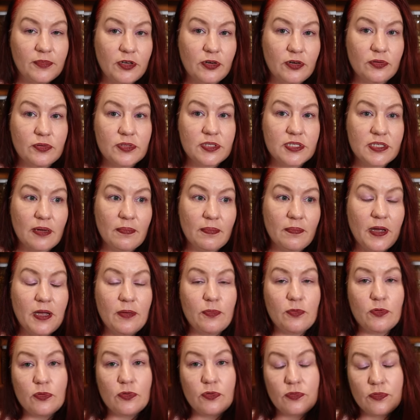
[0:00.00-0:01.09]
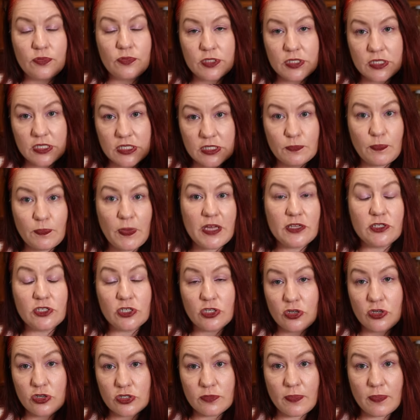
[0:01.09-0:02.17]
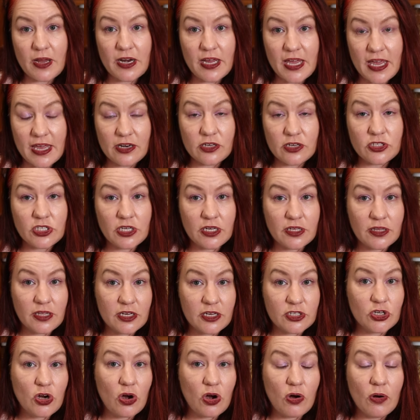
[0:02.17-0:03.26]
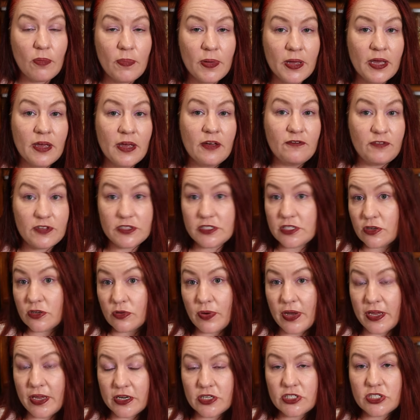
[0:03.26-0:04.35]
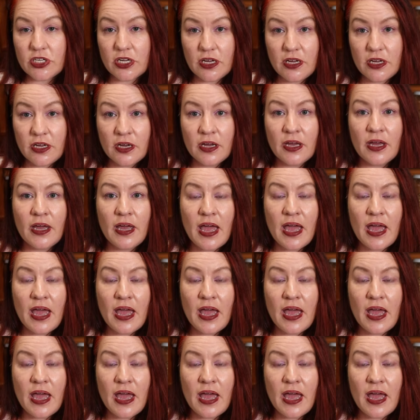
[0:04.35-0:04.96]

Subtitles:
You know, some people expend a huge amount of energy in their job, physical energy,